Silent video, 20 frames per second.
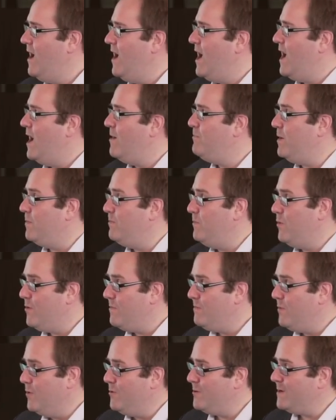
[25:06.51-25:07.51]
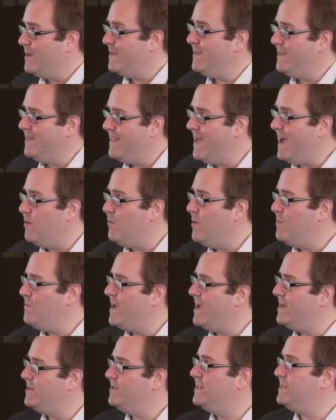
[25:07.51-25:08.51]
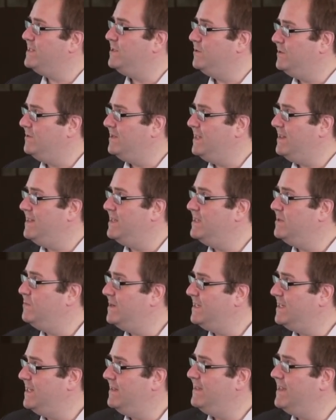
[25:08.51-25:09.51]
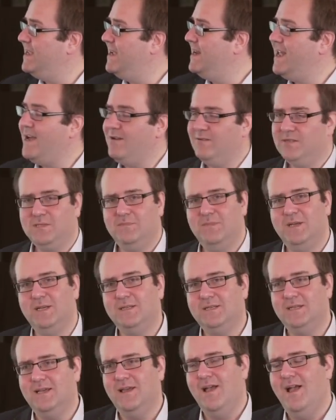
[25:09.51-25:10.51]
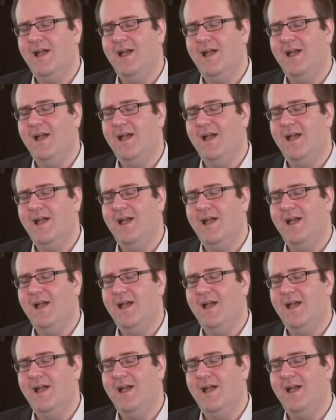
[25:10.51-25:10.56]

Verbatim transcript: But more importantly than that, when we actually sort of did this, we did the announcement